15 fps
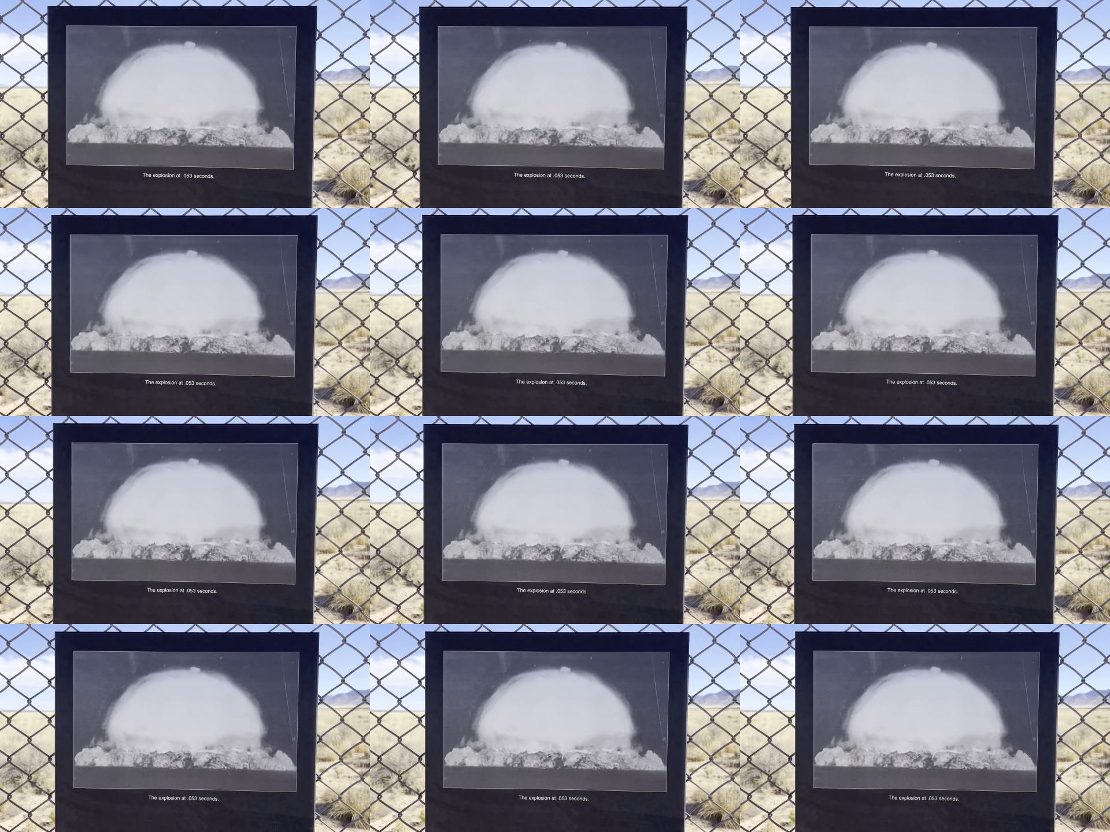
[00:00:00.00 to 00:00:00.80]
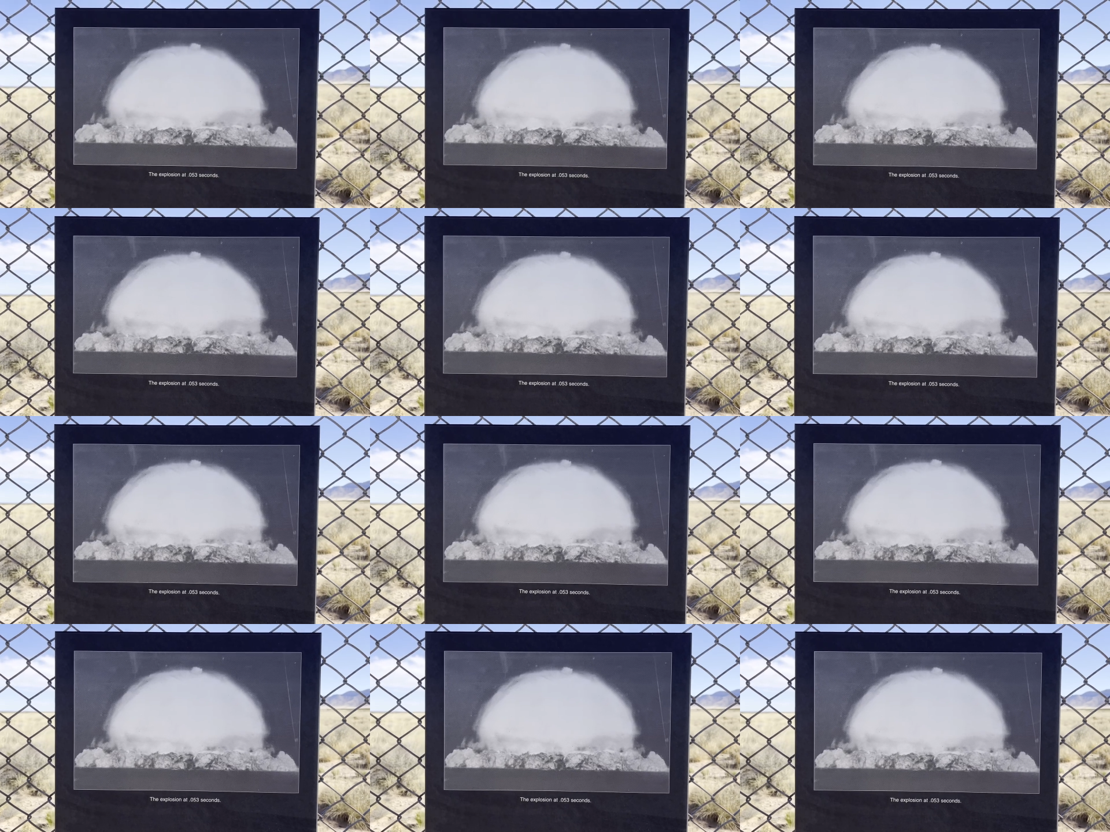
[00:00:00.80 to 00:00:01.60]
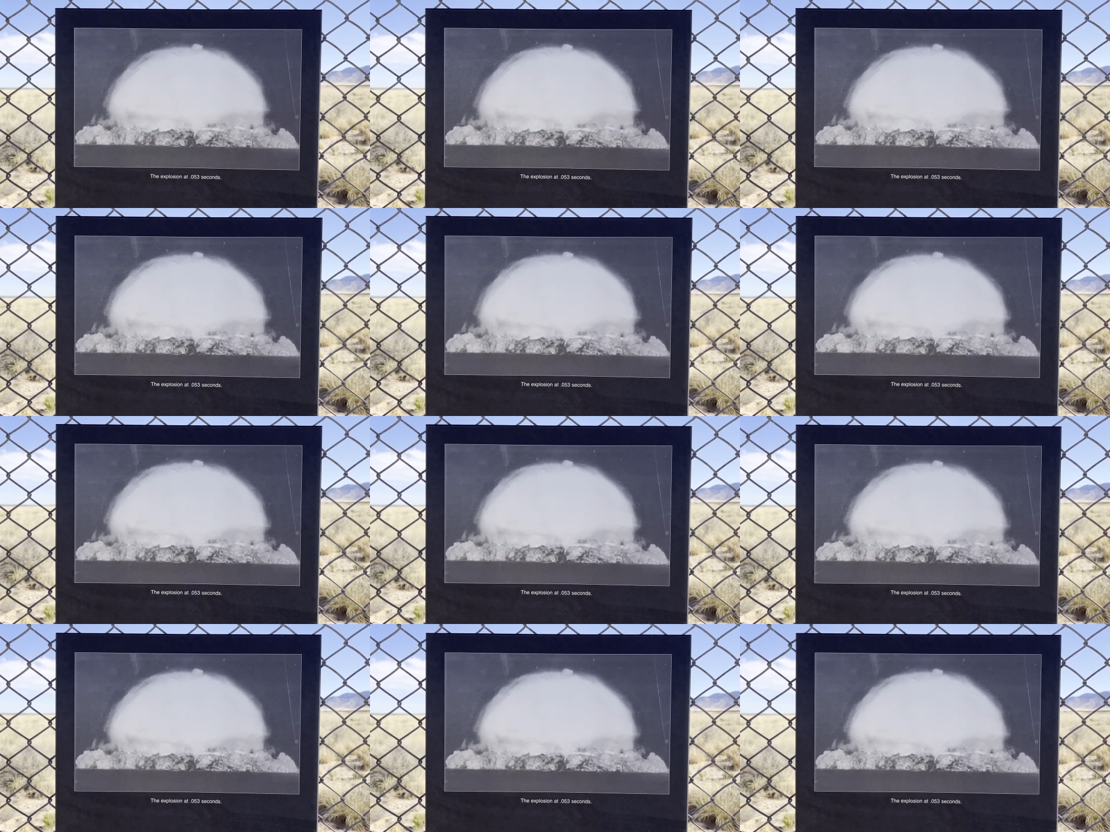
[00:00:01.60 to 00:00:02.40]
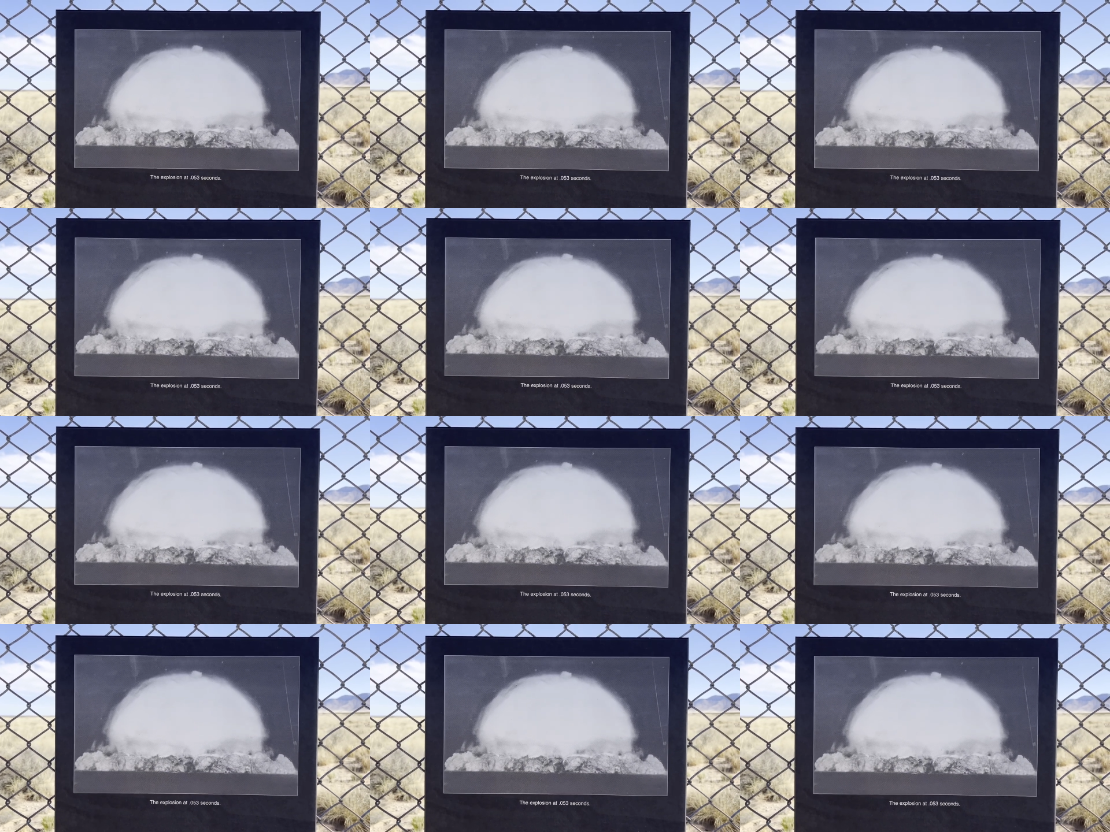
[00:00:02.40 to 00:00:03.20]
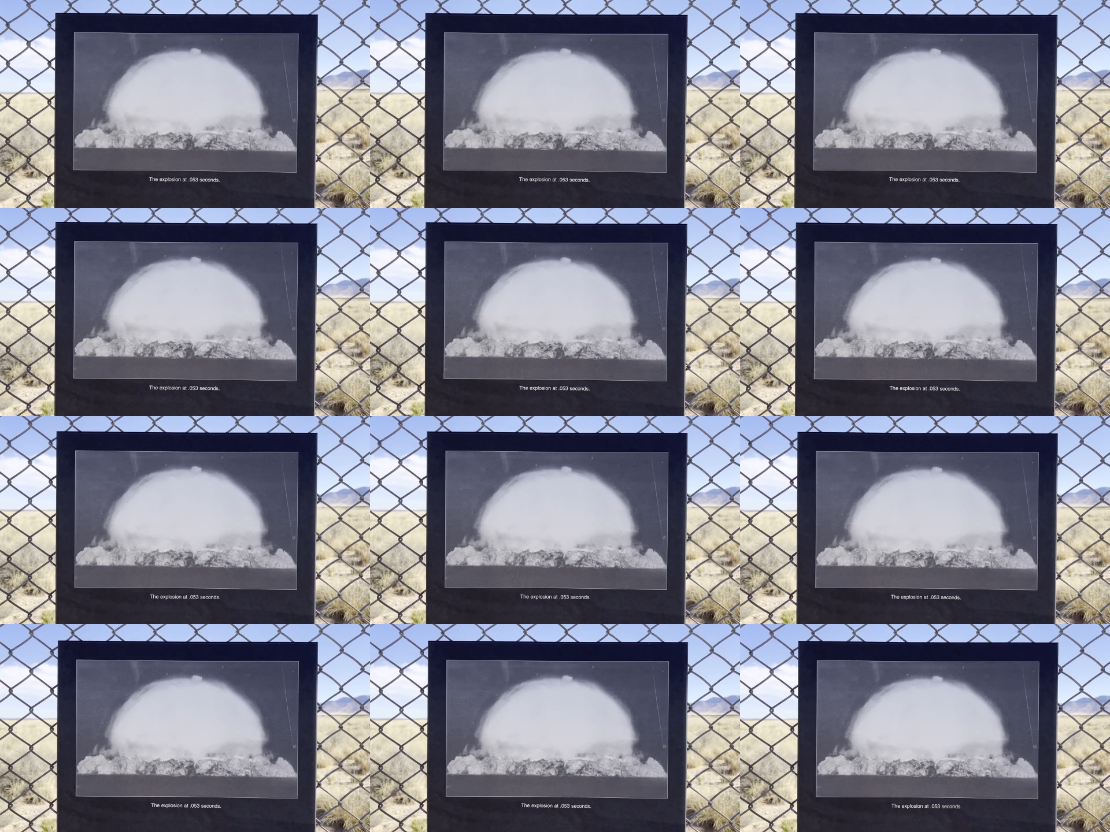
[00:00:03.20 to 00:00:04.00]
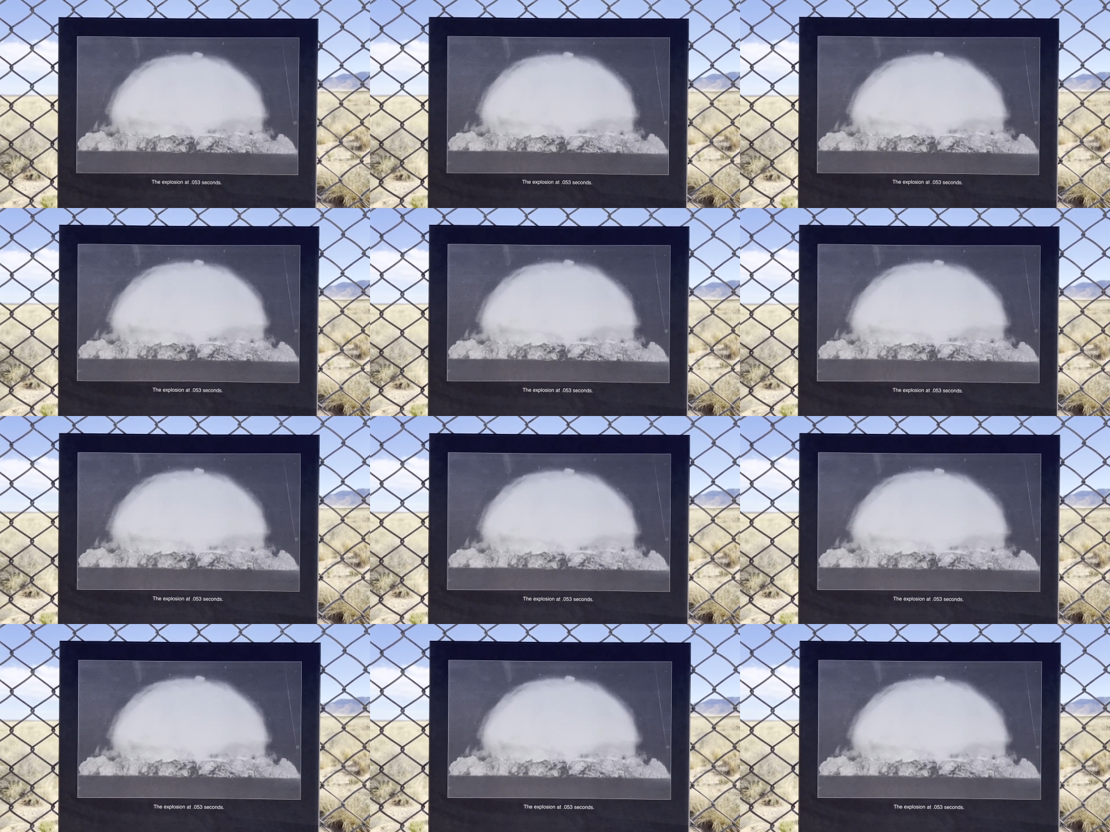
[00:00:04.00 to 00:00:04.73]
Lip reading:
Nobody's mouth can be seen.